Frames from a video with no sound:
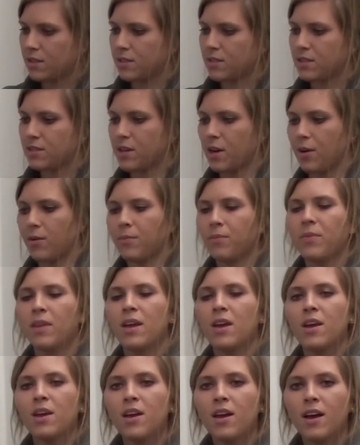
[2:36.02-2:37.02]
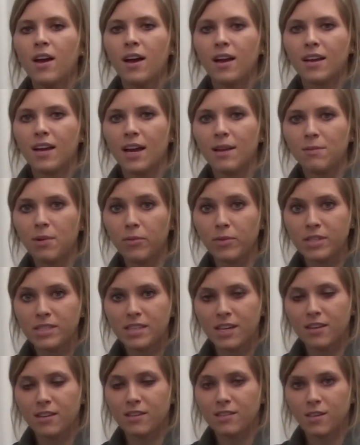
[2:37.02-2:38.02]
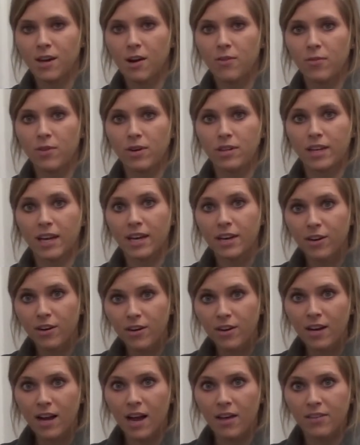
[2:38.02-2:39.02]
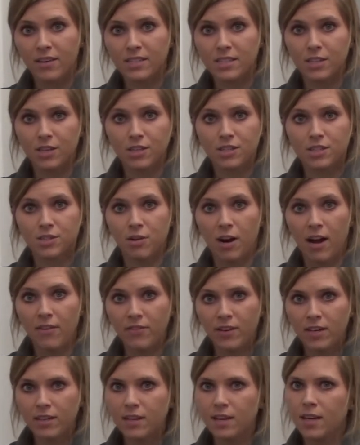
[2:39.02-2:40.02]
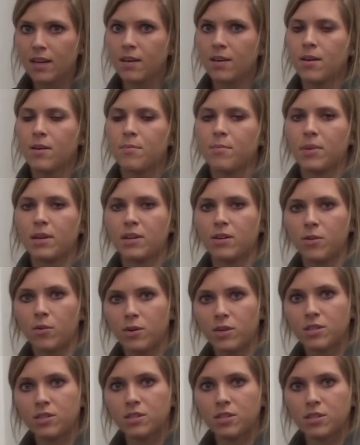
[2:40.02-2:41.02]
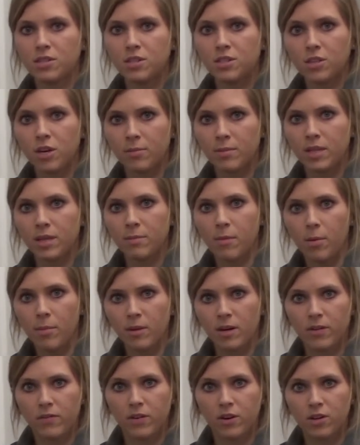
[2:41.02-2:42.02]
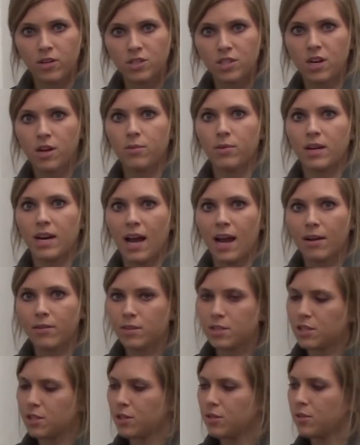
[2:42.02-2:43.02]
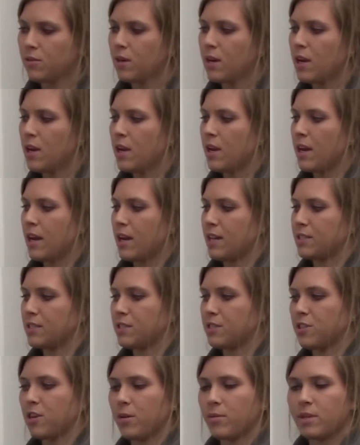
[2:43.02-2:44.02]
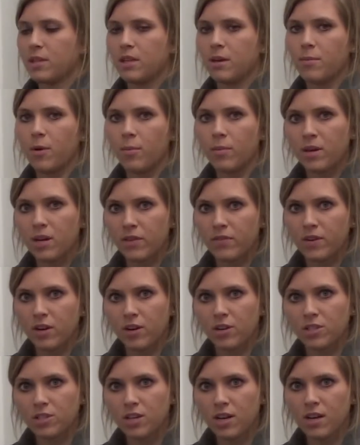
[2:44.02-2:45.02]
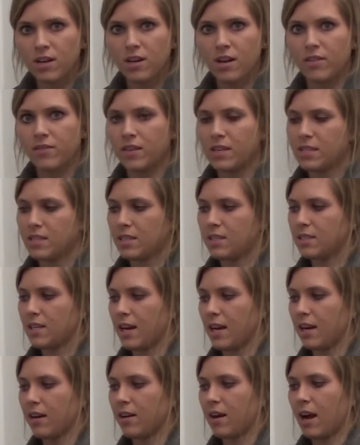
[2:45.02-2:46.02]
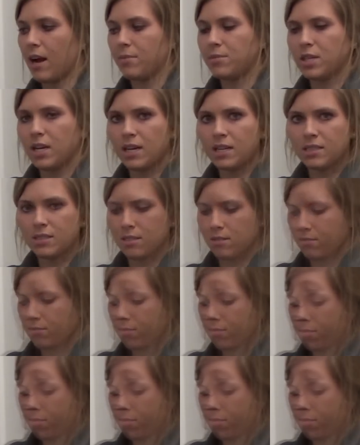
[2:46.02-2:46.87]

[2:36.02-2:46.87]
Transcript: So again, we will see in the software later how this looks graphically, but in order to determine the moment of inertia, what I would do is determine the moment of inertia of this entire object.